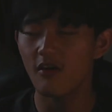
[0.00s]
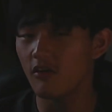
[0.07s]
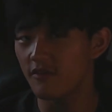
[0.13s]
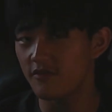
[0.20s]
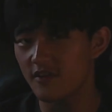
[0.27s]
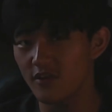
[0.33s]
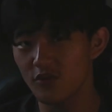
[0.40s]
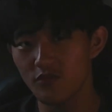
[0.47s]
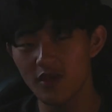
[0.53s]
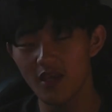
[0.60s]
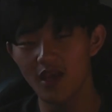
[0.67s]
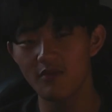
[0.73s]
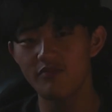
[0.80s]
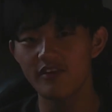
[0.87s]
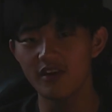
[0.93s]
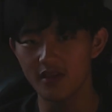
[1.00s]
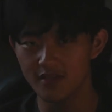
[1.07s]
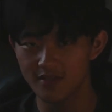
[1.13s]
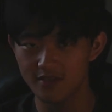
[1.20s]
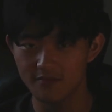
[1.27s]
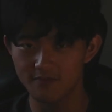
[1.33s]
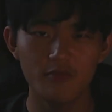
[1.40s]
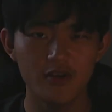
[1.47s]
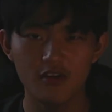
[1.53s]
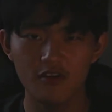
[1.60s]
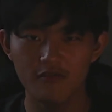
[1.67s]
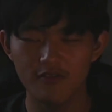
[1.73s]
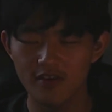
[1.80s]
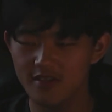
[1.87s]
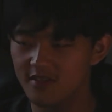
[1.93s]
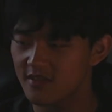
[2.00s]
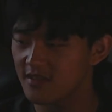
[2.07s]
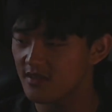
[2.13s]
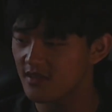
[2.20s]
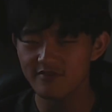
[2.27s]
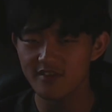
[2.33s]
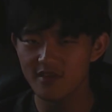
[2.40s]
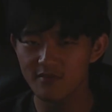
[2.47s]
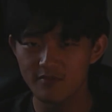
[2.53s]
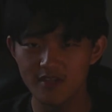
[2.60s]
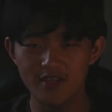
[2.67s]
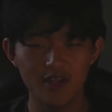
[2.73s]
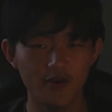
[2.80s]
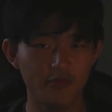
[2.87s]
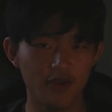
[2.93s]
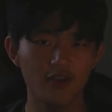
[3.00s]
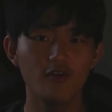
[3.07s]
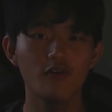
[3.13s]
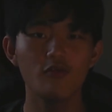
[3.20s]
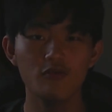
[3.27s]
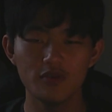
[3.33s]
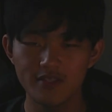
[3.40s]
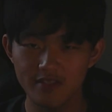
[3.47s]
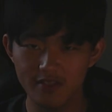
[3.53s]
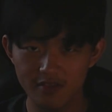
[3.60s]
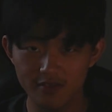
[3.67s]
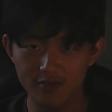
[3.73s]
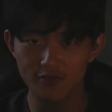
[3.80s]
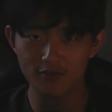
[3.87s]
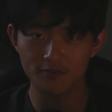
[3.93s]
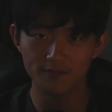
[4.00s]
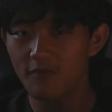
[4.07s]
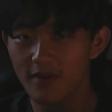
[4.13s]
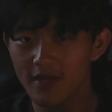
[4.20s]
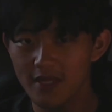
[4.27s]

how often do we get praise? How many of us have somebody that we can always turn to? Not